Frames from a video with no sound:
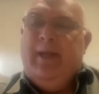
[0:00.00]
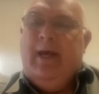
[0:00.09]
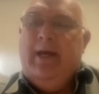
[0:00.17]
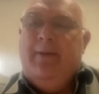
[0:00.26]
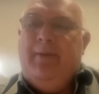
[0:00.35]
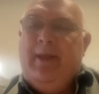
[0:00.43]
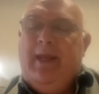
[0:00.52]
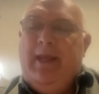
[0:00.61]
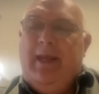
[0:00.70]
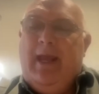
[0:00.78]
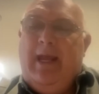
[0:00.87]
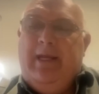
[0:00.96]

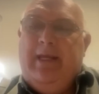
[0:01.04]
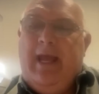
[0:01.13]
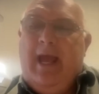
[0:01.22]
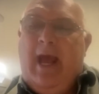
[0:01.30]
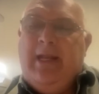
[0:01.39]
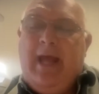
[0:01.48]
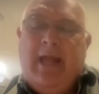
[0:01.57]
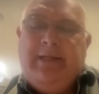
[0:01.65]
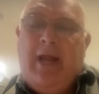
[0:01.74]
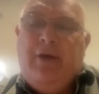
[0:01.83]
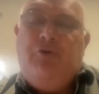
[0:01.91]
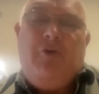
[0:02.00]

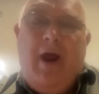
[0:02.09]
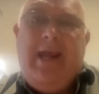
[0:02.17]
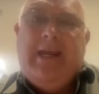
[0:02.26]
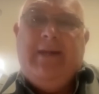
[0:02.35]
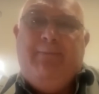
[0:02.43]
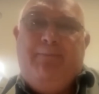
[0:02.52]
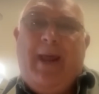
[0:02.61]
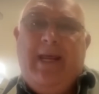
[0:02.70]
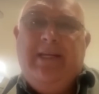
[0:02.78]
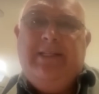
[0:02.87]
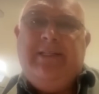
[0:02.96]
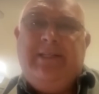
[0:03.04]
And trade
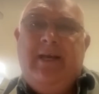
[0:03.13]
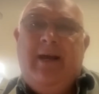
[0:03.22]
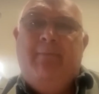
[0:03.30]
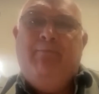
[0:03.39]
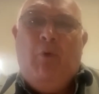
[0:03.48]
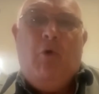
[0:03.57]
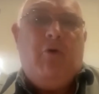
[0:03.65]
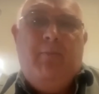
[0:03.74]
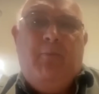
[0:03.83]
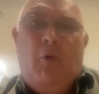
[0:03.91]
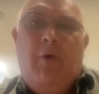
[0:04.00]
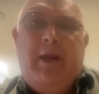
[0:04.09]
plays a more
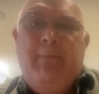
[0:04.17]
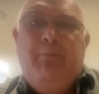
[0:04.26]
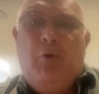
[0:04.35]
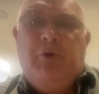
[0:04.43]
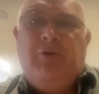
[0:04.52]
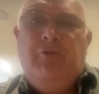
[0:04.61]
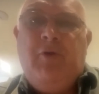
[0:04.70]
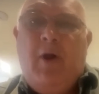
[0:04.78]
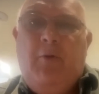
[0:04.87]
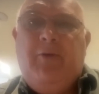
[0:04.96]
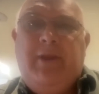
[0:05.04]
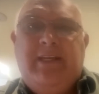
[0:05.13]
and more important
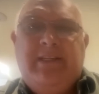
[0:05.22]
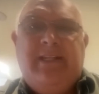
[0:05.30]
role these